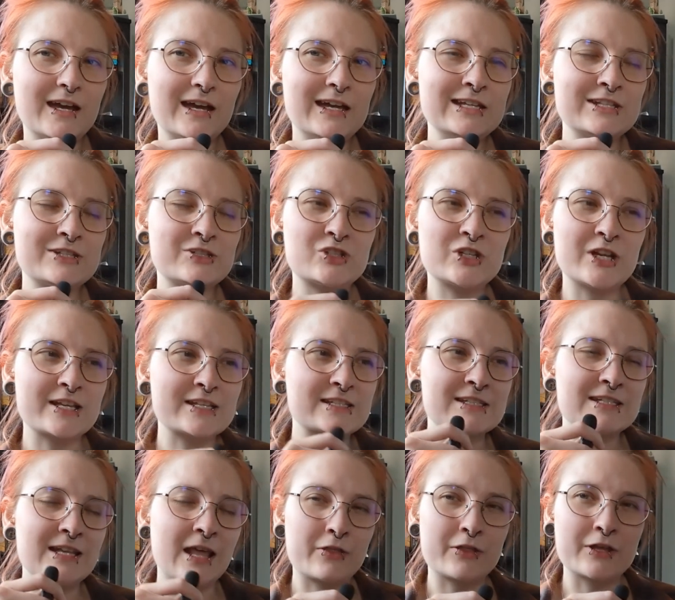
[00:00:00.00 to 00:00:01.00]
It's
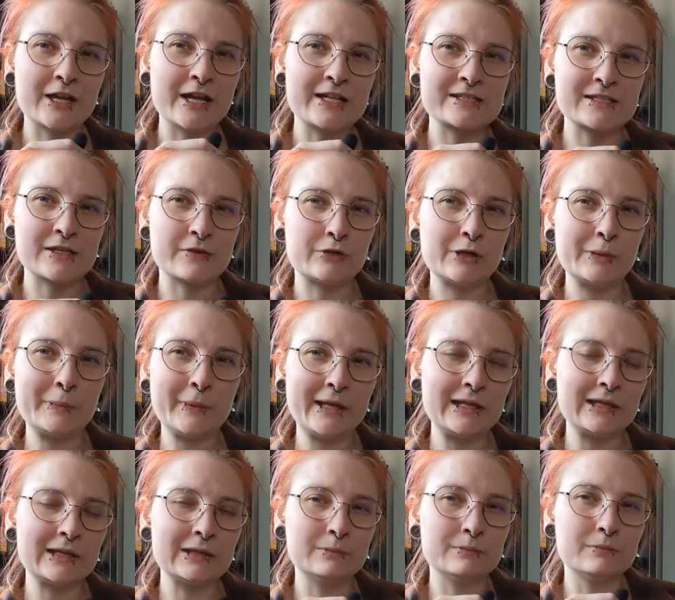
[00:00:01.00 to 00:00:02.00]
just nothing else I've read
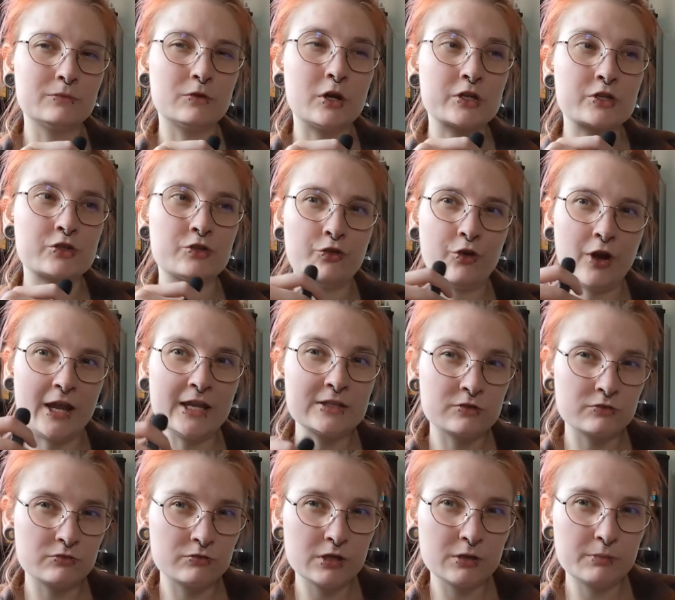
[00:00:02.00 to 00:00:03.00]
by him or tried
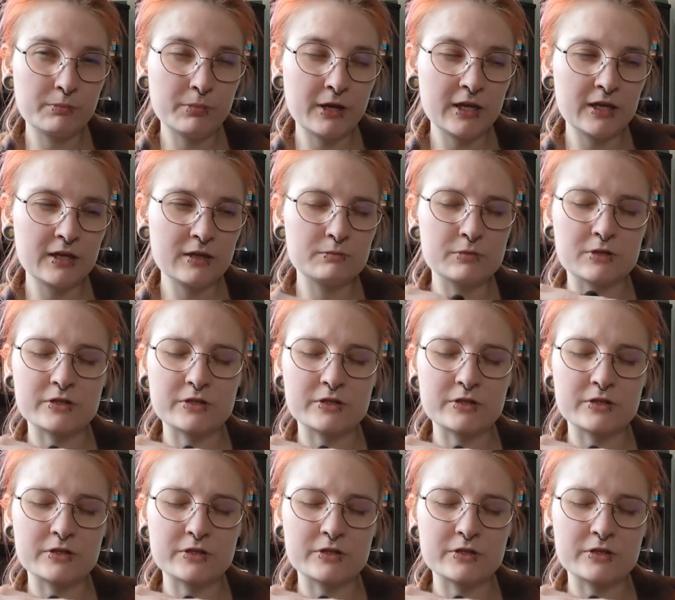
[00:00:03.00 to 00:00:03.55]
to read by him,